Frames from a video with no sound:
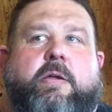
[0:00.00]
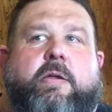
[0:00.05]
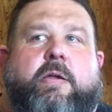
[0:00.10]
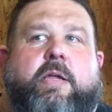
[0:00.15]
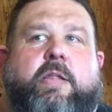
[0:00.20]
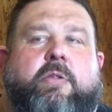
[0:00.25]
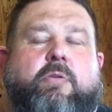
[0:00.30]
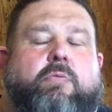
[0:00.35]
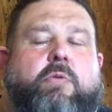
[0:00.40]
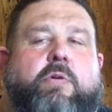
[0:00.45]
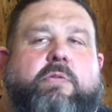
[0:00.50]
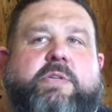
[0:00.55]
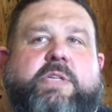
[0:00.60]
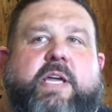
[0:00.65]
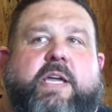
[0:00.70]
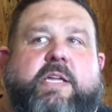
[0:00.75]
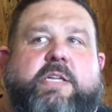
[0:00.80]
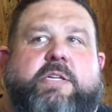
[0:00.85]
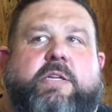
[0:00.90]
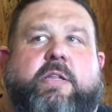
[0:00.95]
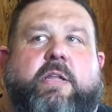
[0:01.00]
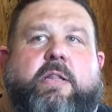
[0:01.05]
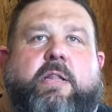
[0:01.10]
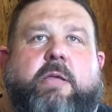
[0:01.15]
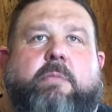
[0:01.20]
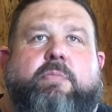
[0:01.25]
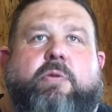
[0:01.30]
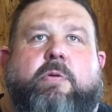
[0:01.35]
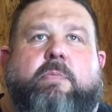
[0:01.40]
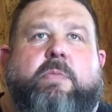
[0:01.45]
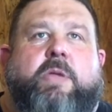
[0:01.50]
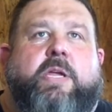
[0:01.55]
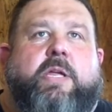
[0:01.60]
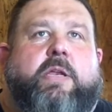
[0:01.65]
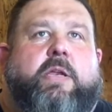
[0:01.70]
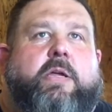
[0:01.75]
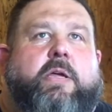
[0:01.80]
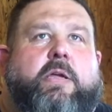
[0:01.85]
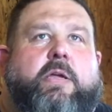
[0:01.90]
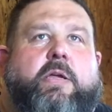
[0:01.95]
in the rotation that they put me
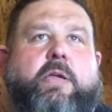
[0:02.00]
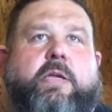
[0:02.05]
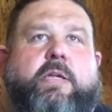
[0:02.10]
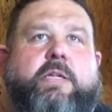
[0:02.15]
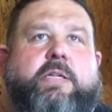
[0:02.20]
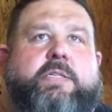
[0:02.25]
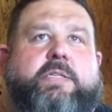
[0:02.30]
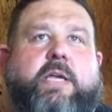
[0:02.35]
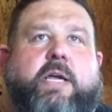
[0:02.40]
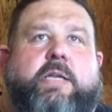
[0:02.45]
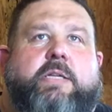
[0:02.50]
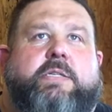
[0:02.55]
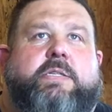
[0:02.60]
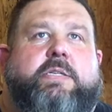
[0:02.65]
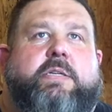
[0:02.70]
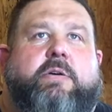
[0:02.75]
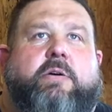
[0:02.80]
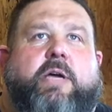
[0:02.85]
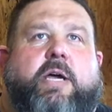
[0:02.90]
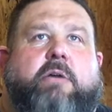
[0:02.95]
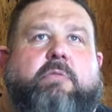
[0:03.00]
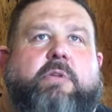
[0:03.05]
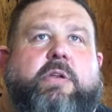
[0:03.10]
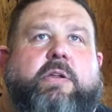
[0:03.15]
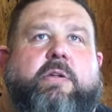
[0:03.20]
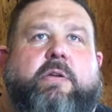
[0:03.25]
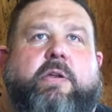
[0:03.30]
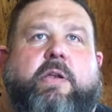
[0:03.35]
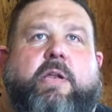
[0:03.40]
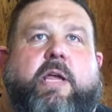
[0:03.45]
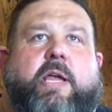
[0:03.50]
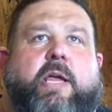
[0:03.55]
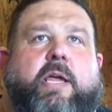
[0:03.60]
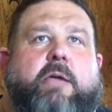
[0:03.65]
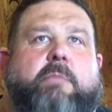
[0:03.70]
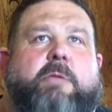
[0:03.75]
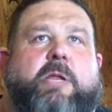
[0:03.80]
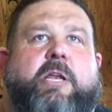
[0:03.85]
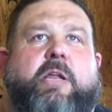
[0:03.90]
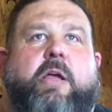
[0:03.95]
in. It's kind of still how we do today.
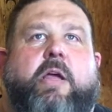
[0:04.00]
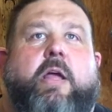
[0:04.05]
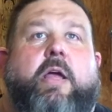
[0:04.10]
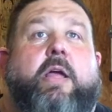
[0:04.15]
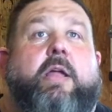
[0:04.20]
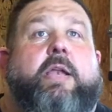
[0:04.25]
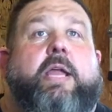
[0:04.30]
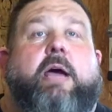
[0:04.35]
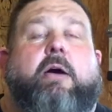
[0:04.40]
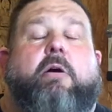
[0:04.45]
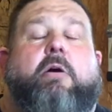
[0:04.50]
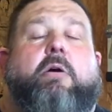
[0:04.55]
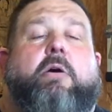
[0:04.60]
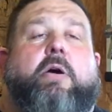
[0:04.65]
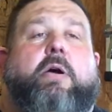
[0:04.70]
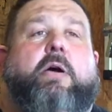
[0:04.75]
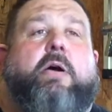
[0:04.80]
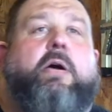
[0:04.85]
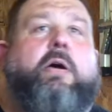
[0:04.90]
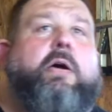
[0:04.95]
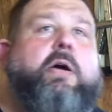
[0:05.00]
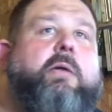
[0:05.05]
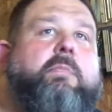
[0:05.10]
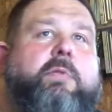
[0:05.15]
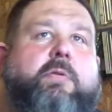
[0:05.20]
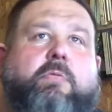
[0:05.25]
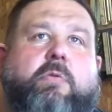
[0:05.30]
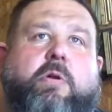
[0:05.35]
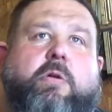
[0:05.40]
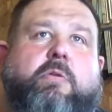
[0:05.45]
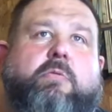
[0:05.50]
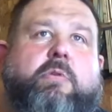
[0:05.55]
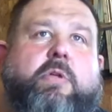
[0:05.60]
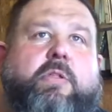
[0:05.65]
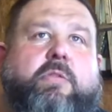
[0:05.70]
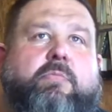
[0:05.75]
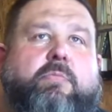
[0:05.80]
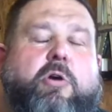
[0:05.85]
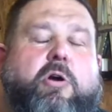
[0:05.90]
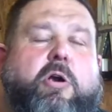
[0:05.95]
I mean, now I've been working
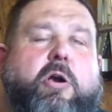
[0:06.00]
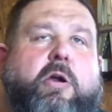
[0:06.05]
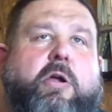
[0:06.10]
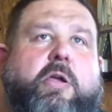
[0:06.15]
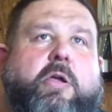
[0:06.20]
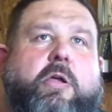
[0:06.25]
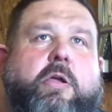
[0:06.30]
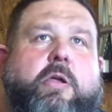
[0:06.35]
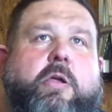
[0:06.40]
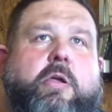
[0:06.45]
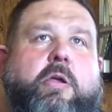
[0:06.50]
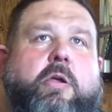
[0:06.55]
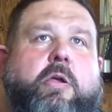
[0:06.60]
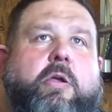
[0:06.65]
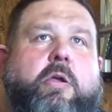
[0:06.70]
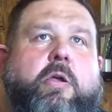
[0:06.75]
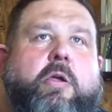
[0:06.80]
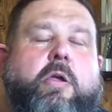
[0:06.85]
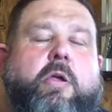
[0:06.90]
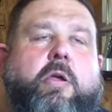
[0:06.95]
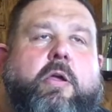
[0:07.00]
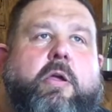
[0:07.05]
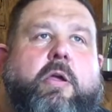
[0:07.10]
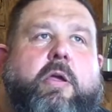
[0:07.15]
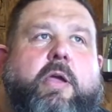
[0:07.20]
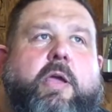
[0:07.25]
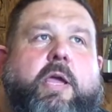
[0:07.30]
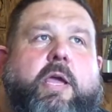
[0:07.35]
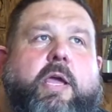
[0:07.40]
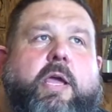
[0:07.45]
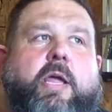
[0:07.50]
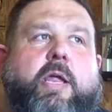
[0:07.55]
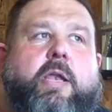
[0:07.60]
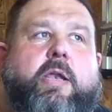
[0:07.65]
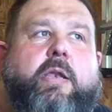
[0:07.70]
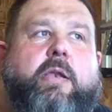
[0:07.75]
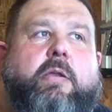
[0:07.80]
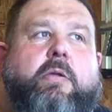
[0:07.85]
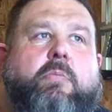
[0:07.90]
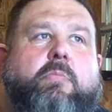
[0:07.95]
with Mark,
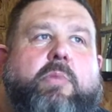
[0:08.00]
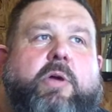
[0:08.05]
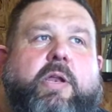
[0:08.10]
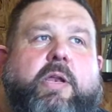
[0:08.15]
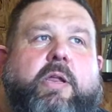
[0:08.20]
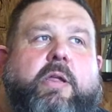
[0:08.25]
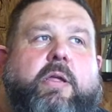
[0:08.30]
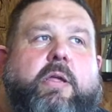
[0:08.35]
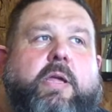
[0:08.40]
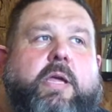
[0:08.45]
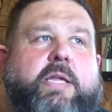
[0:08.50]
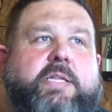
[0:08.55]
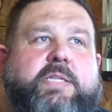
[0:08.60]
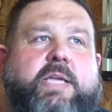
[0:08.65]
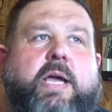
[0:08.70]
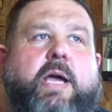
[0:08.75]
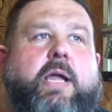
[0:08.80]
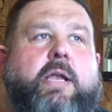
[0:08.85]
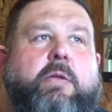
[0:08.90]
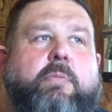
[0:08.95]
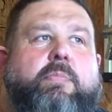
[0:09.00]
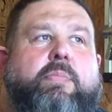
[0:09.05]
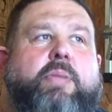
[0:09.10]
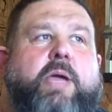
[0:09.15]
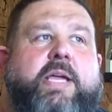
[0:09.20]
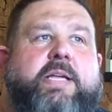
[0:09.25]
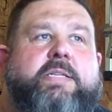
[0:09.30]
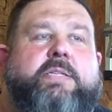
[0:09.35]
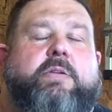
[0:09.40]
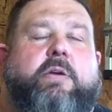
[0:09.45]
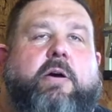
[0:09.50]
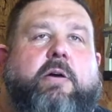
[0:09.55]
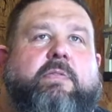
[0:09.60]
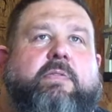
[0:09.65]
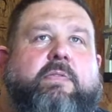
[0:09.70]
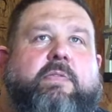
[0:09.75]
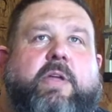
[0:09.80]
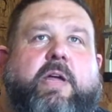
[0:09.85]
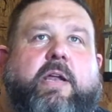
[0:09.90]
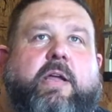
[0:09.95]
but it's kind of based off
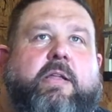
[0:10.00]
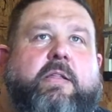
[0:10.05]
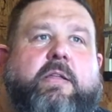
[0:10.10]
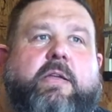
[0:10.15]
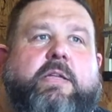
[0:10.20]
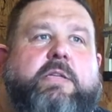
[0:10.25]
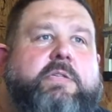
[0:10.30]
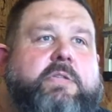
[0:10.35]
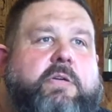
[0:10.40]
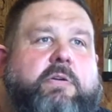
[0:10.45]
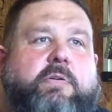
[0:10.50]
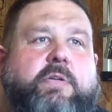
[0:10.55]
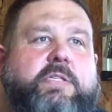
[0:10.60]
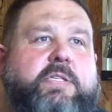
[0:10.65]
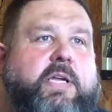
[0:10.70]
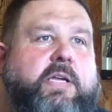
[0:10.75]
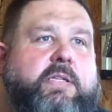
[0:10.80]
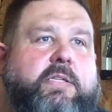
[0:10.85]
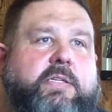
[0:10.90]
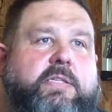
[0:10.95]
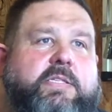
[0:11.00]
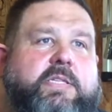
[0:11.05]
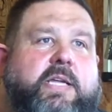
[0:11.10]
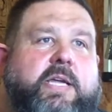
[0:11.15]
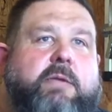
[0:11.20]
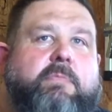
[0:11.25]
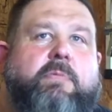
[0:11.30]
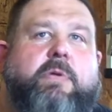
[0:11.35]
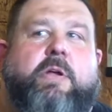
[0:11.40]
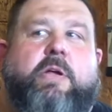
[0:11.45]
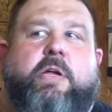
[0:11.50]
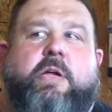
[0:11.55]
of that, I think, too. It's like the same